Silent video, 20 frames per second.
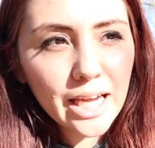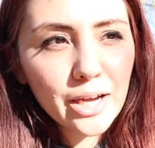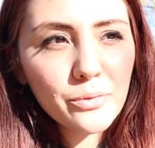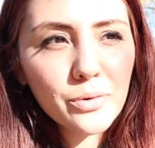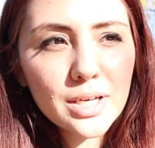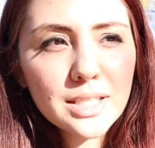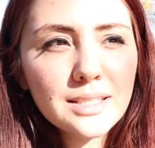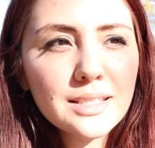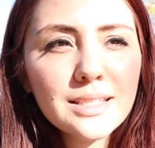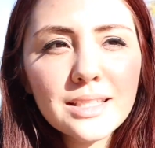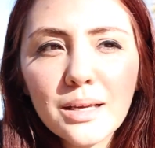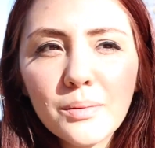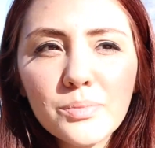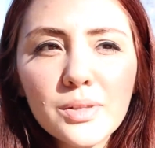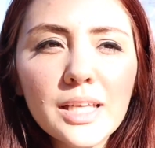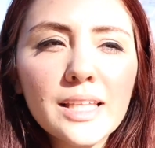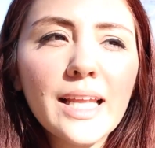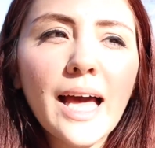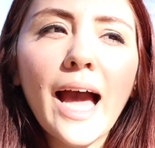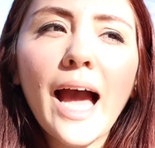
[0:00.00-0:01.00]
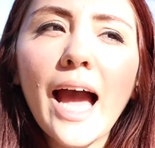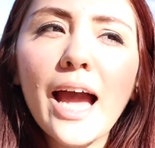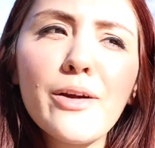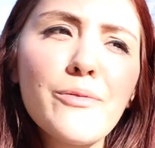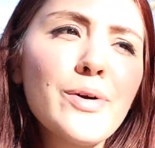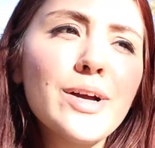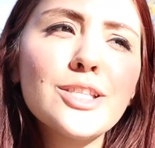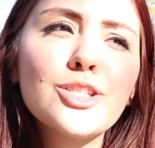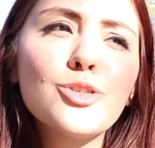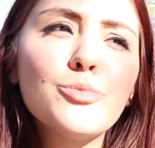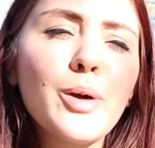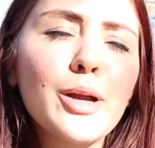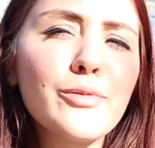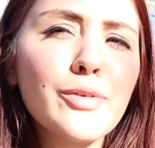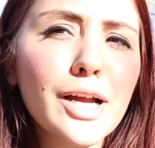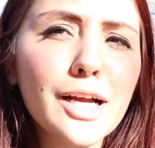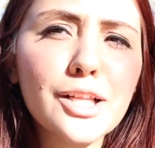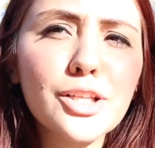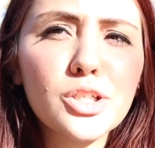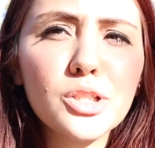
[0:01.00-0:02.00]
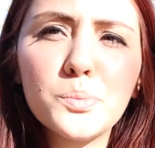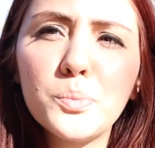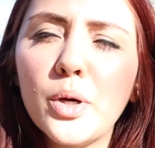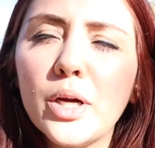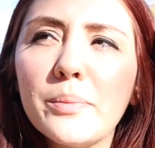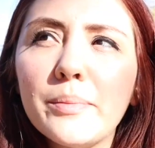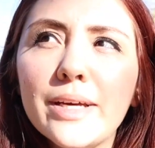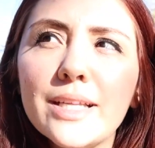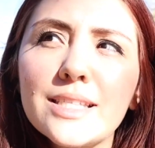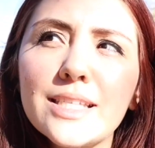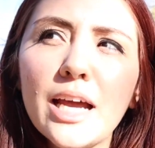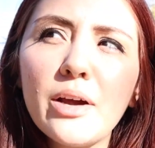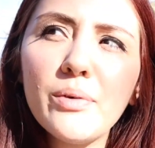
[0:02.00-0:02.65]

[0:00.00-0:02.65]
It wasn't something that I went to my regular appointments.